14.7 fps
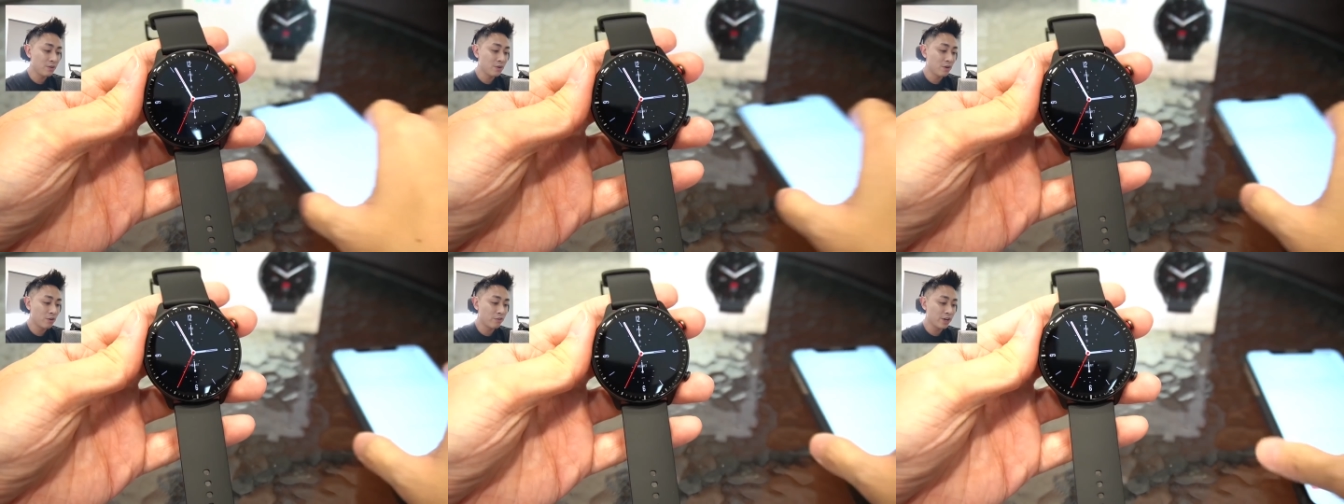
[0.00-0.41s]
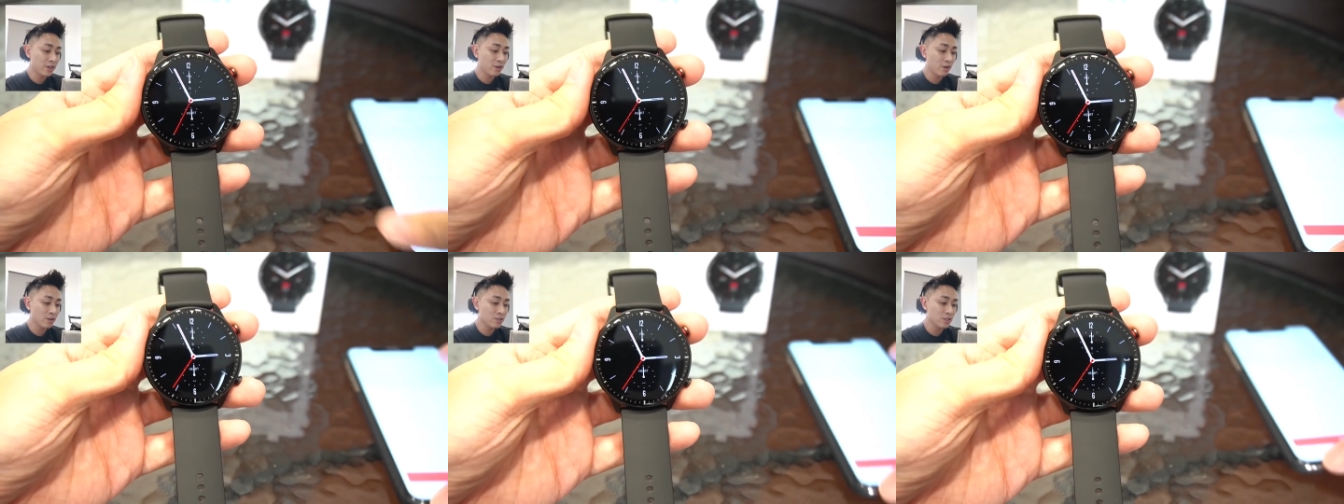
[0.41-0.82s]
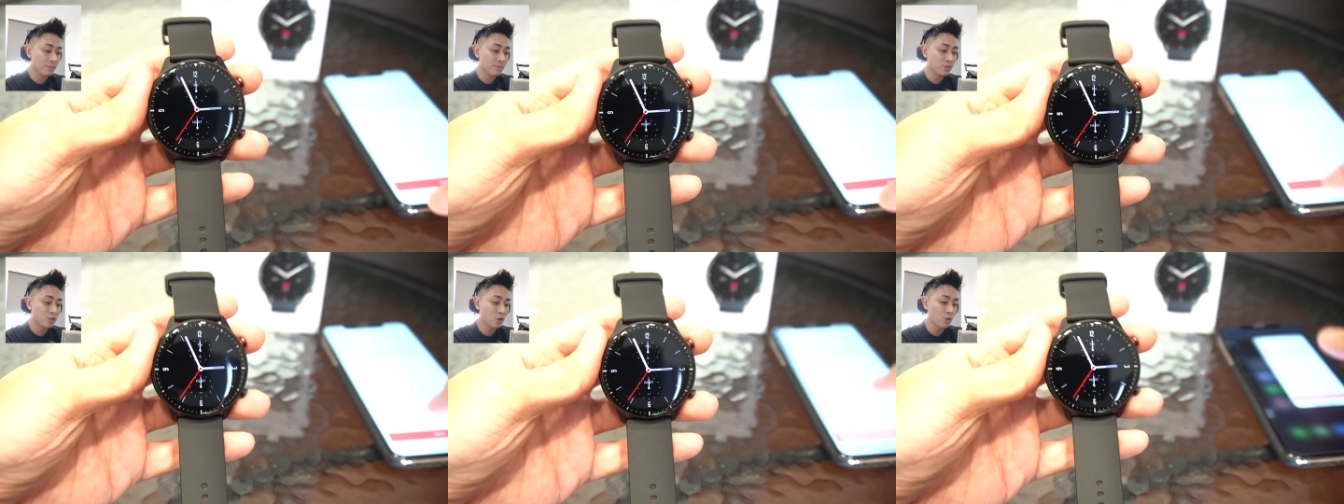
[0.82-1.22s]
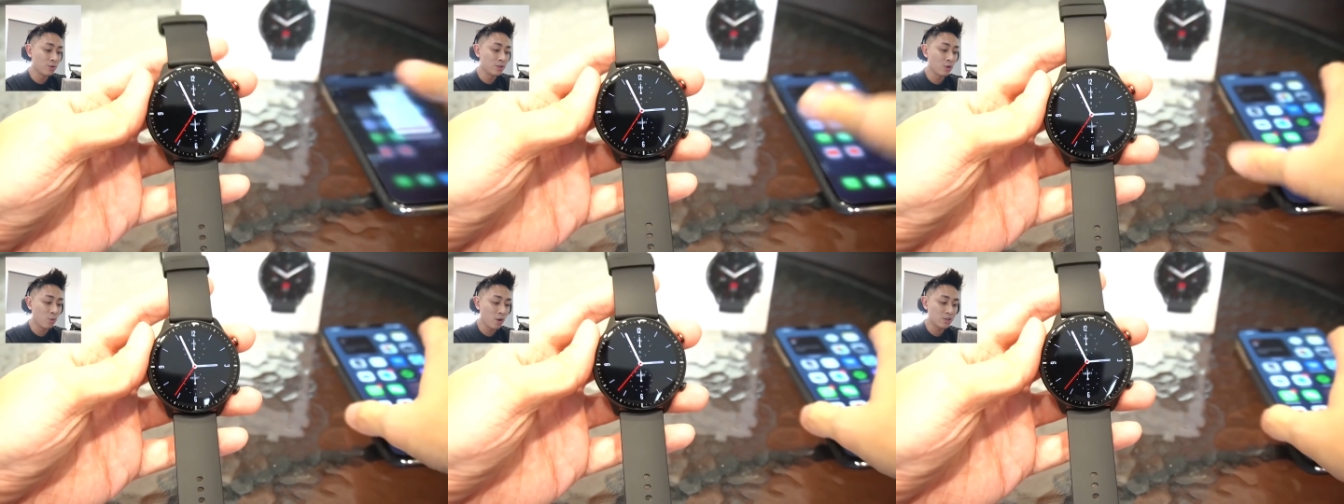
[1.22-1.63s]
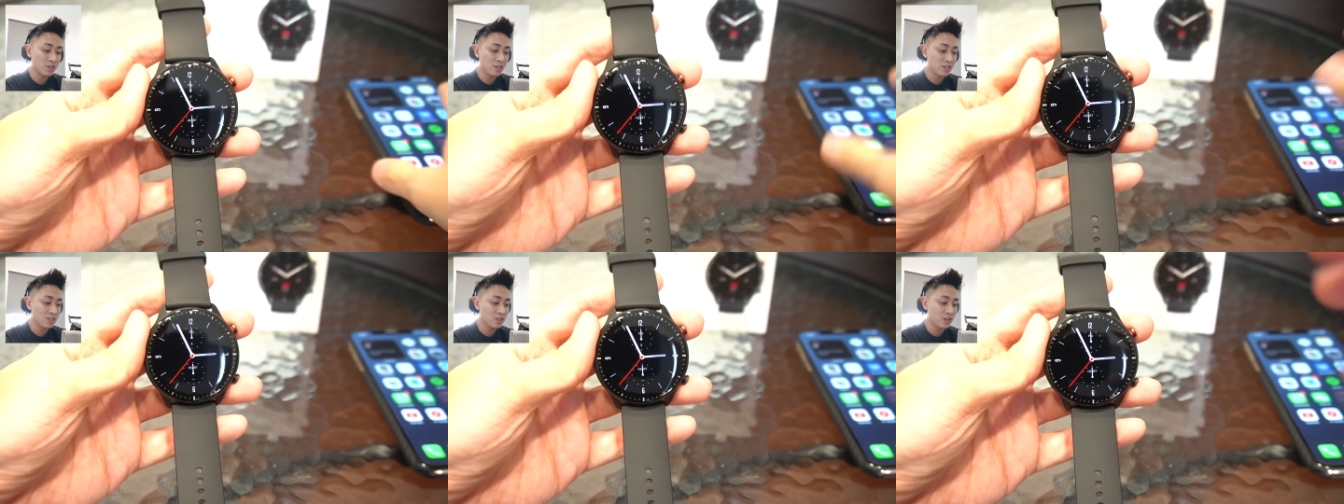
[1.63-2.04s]
All right, awesome. So the watch
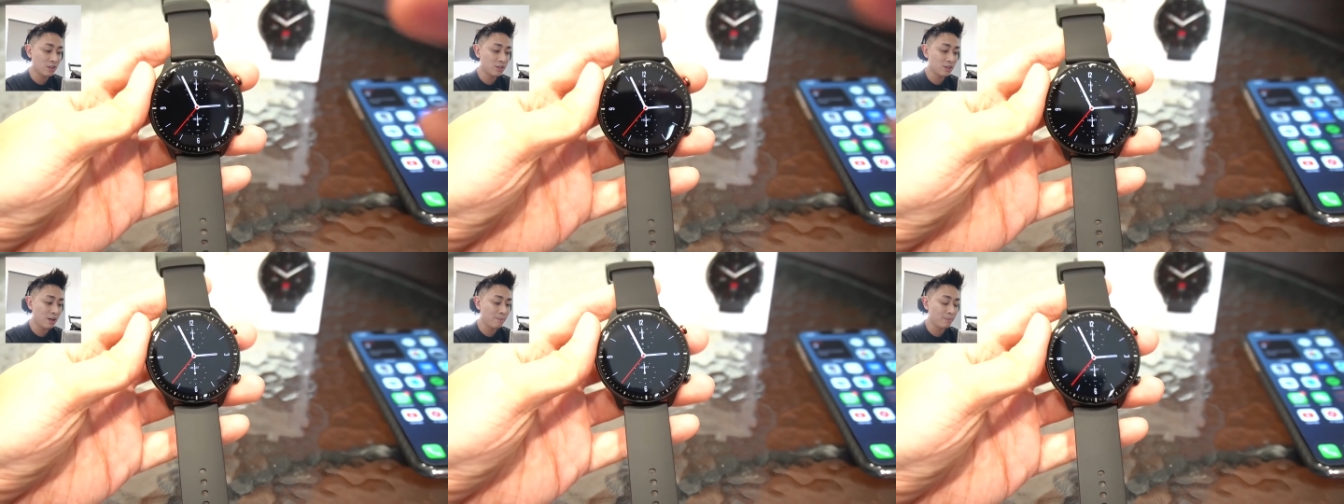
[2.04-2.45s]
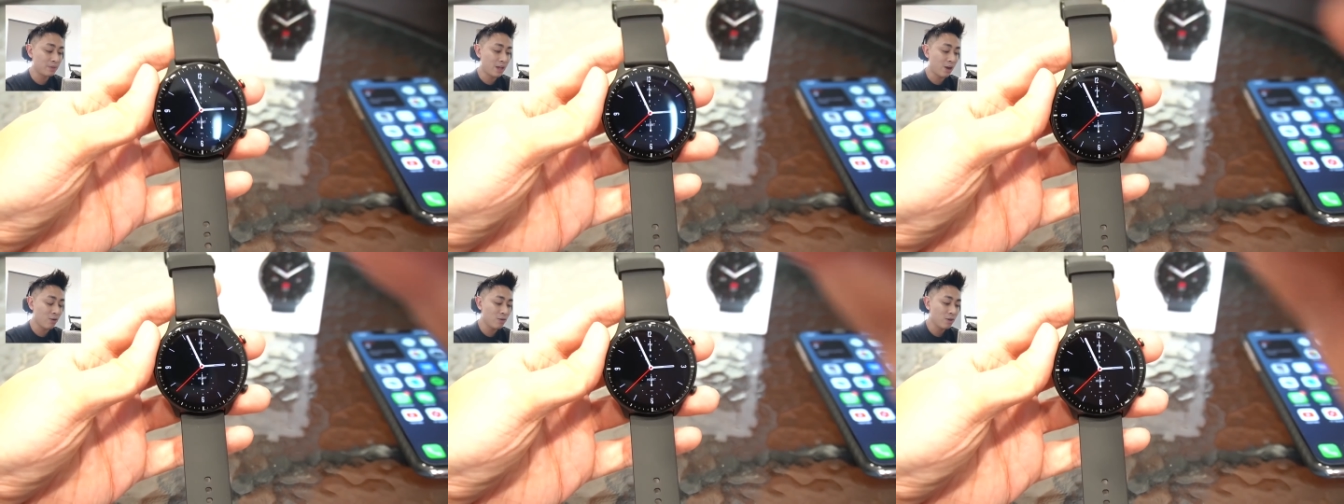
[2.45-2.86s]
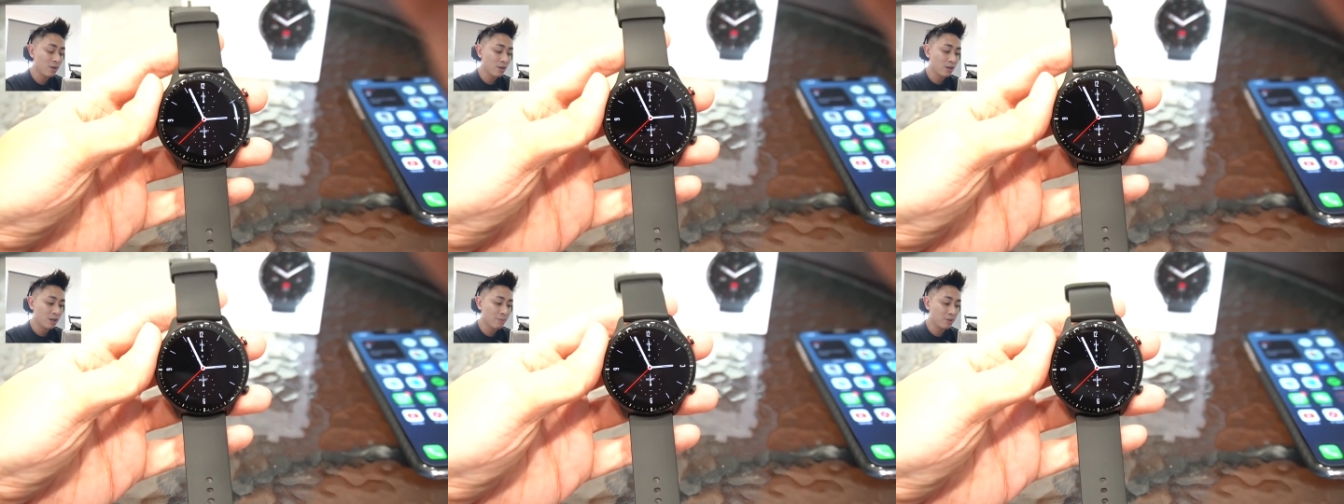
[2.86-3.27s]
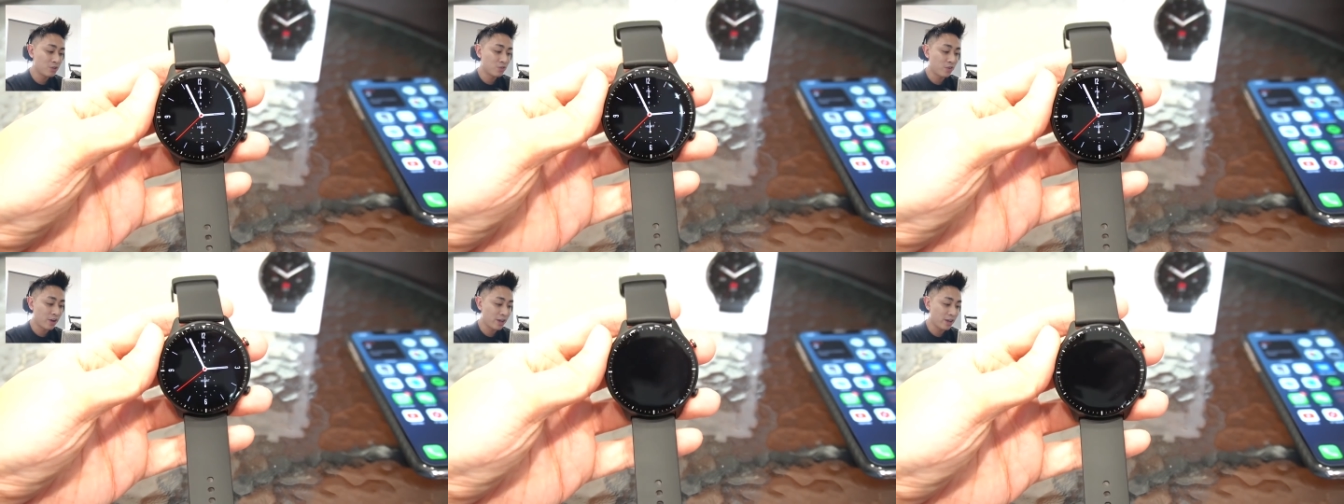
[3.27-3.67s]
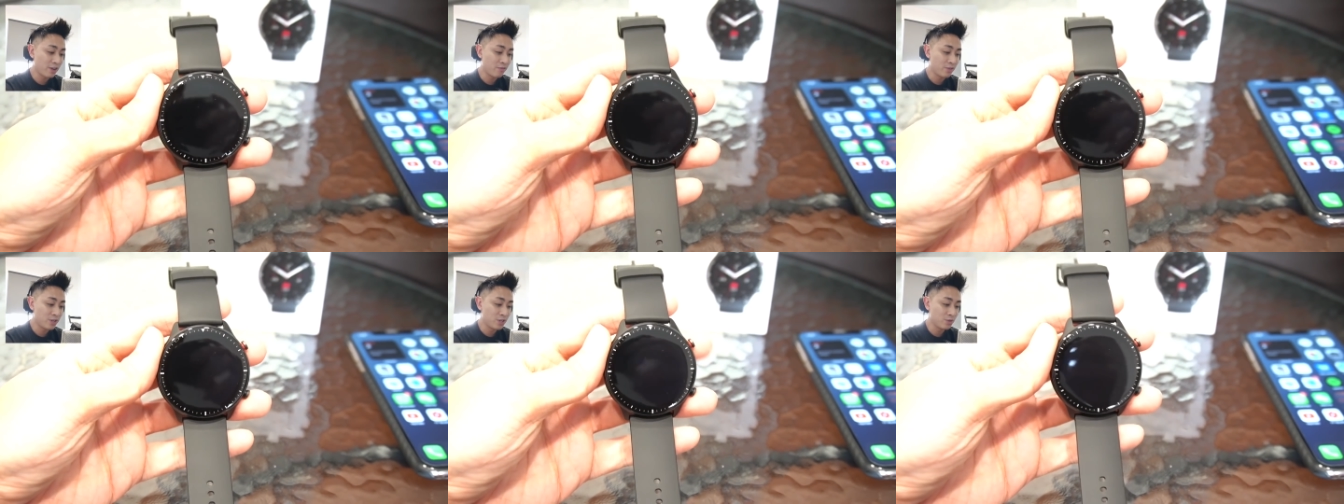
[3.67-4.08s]
is started up now. Let me try and
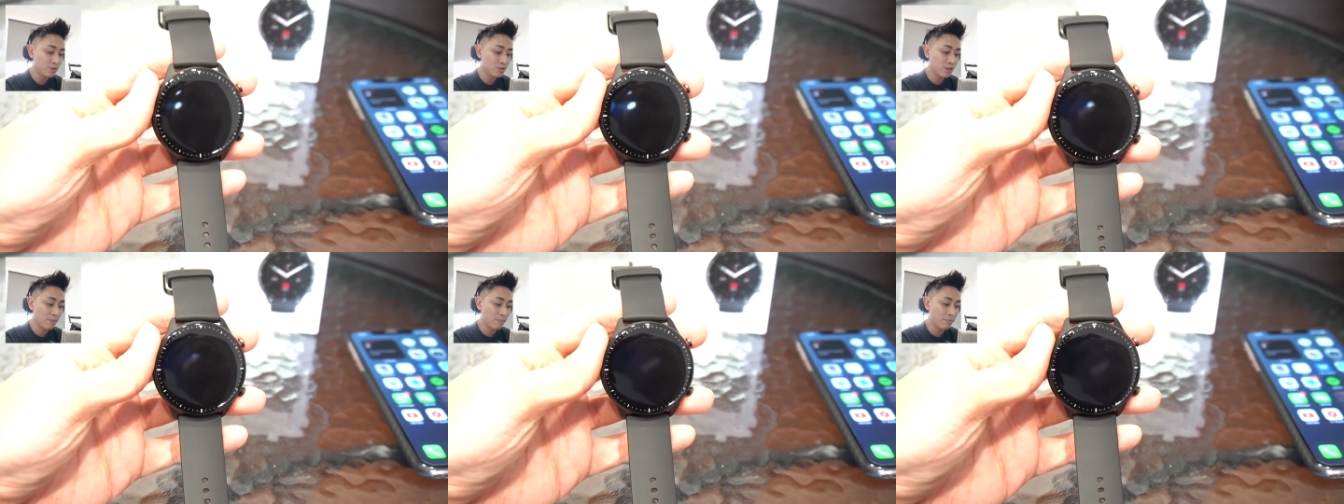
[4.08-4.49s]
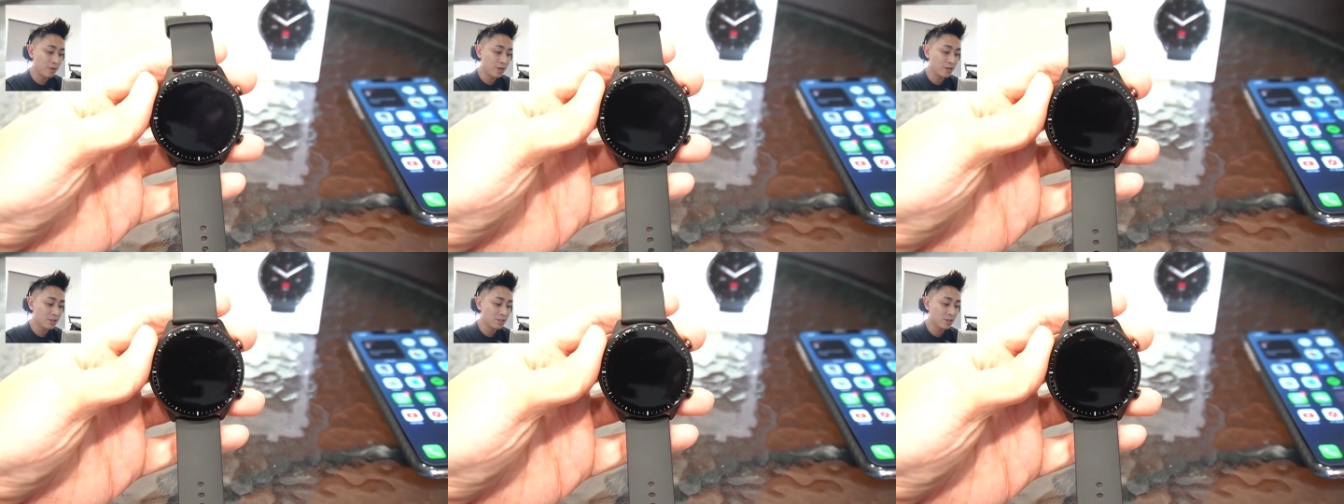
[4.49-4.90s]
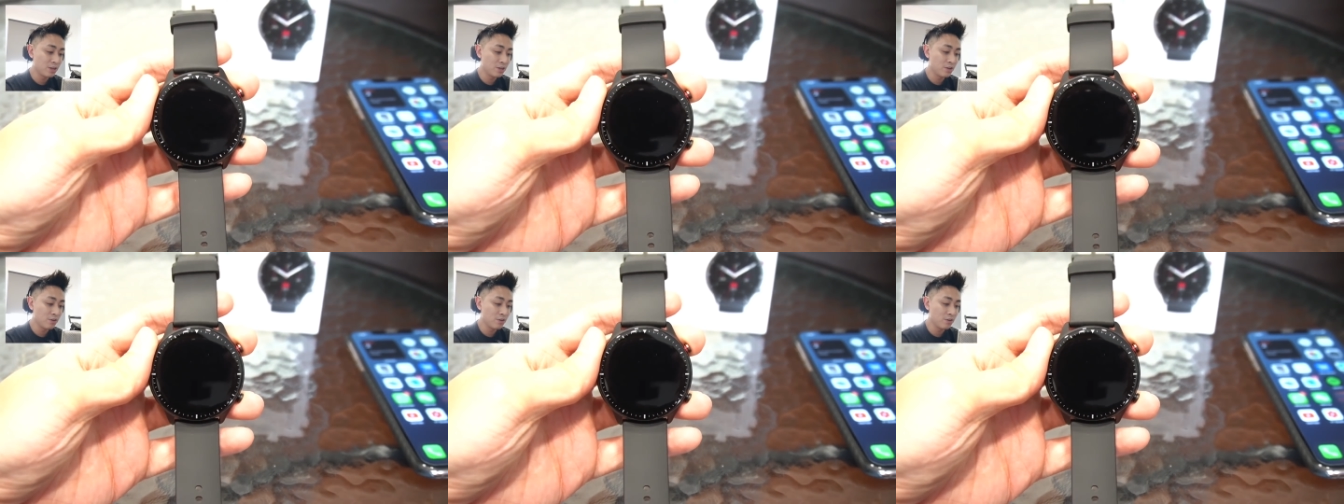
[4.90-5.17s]
reduce that brightness a little